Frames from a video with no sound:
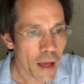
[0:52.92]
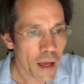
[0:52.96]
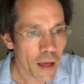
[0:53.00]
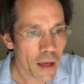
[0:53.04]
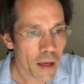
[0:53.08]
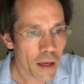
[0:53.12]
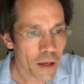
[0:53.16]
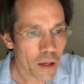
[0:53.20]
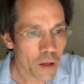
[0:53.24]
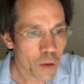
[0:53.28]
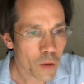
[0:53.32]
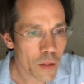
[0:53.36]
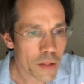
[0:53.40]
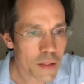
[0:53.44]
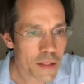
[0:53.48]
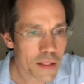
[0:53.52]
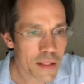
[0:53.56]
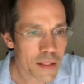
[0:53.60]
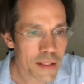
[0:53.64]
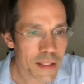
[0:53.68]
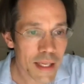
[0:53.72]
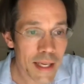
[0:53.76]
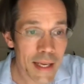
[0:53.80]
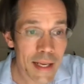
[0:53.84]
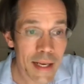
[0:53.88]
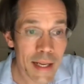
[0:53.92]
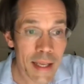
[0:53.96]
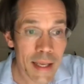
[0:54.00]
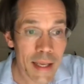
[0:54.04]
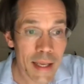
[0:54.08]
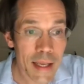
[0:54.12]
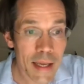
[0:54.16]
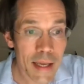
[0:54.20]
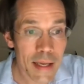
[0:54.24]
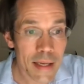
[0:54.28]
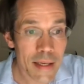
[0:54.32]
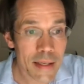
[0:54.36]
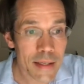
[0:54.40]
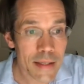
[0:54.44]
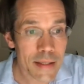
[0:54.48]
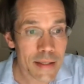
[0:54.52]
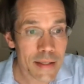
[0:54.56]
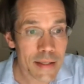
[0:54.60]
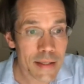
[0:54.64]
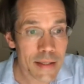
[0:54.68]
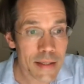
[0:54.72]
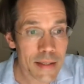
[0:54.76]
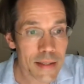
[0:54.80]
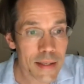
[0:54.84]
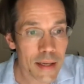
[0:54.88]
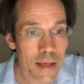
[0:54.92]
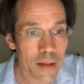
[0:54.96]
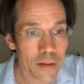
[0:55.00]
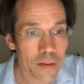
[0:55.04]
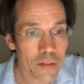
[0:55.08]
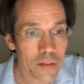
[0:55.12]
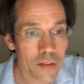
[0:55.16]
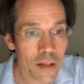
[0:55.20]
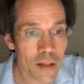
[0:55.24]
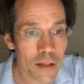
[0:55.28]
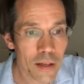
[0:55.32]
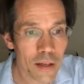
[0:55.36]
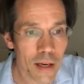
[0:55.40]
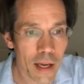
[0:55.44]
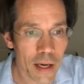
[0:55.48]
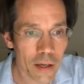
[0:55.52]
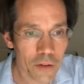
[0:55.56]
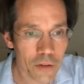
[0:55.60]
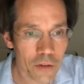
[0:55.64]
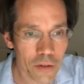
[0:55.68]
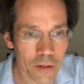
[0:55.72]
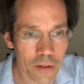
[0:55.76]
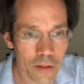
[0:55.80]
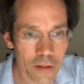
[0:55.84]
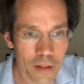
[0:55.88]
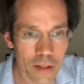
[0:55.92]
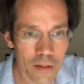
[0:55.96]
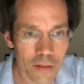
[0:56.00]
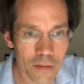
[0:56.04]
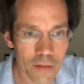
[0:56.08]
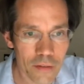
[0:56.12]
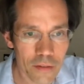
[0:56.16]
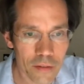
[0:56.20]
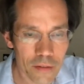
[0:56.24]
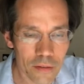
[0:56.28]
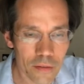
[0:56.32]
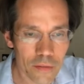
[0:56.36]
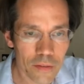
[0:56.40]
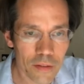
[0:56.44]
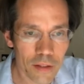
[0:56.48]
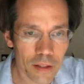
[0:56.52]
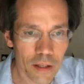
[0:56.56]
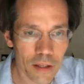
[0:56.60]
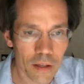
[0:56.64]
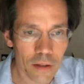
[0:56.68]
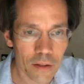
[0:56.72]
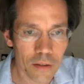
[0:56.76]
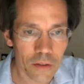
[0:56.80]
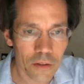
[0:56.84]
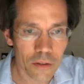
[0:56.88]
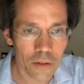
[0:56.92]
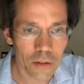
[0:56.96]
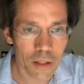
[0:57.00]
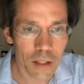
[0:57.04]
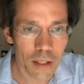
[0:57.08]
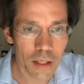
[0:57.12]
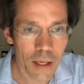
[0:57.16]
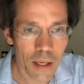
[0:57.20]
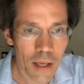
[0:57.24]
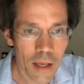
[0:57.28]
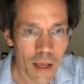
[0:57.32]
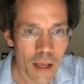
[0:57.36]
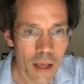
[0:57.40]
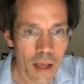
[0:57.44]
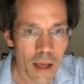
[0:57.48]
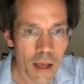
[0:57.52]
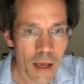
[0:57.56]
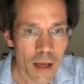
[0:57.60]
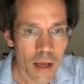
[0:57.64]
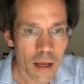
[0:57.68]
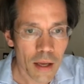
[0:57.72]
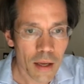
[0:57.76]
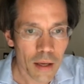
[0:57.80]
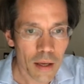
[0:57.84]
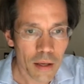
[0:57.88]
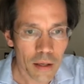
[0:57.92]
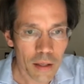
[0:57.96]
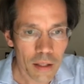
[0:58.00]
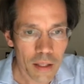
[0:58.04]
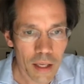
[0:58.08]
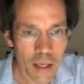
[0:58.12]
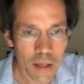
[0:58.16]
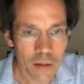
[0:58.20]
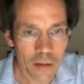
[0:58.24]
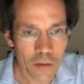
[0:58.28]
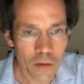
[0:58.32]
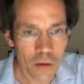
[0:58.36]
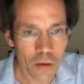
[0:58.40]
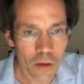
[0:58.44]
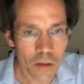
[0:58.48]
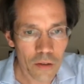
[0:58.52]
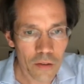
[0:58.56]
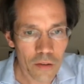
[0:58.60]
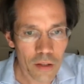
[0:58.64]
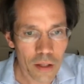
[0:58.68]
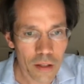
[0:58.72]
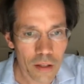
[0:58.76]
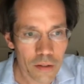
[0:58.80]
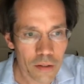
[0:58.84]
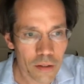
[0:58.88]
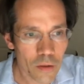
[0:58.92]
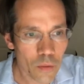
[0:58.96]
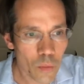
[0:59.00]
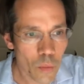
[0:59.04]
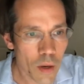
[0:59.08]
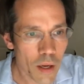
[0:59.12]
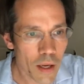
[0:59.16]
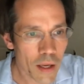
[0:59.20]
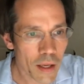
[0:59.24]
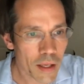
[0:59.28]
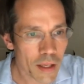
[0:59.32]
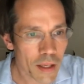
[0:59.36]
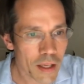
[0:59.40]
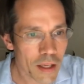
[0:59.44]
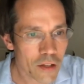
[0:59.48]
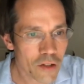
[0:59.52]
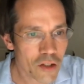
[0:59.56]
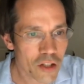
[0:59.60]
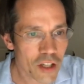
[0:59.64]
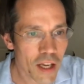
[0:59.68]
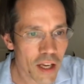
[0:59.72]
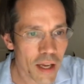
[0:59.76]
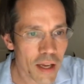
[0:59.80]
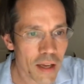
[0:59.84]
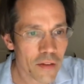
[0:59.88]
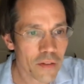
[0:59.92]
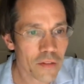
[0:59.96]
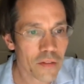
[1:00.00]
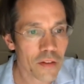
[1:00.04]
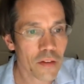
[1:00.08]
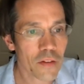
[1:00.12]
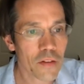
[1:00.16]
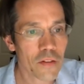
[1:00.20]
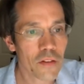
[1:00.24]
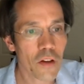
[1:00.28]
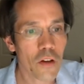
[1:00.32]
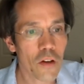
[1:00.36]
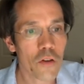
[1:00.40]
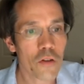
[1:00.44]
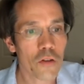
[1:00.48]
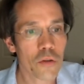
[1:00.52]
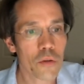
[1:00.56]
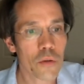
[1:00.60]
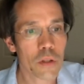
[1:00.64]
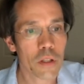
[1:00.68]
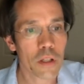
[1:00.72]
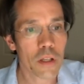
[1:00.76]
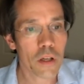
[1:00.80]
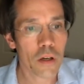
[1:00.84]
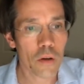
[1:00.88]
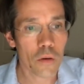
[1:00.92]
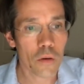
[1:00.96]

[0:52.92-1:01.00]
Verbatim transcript: Uh, Quinton Deeley is a senior lecturer at the Institute of Psychiatry, uh, King's College London, where he chairs the Social and